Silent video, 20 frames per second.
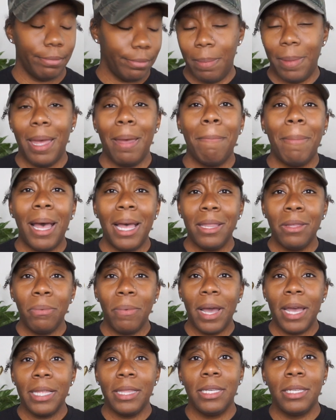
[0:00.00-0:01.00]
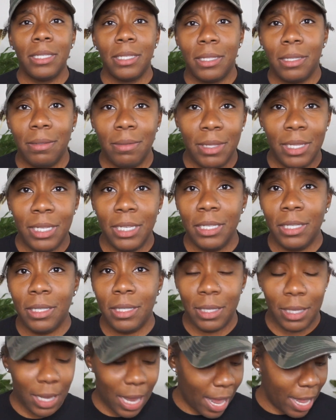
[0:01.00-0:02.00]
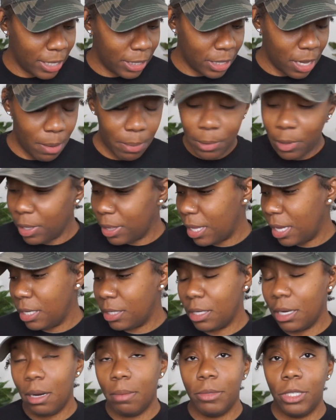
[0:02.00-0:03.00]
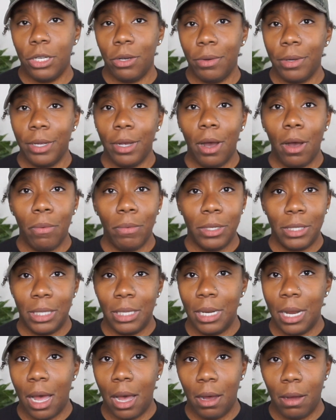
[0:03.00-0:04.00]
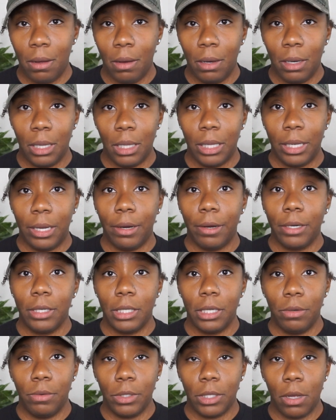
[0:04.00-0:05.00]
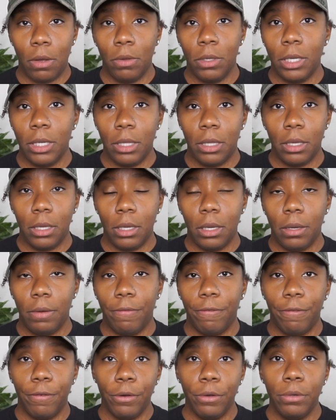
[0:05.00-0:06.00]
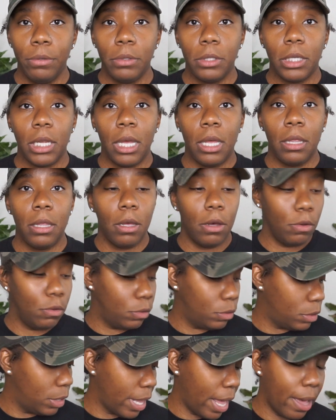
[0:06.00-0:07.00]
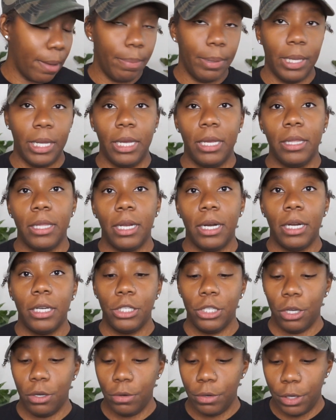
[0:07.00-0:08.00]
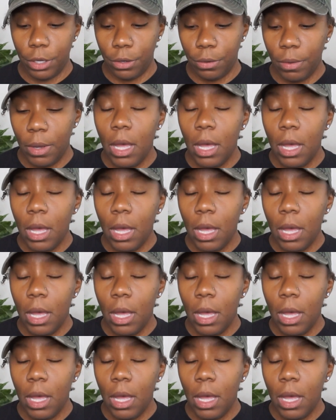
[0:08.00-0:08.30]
And by the way, these last couple of things that I'm showing y'all was not on clearance. It was only the fruits and that plant that I showed you.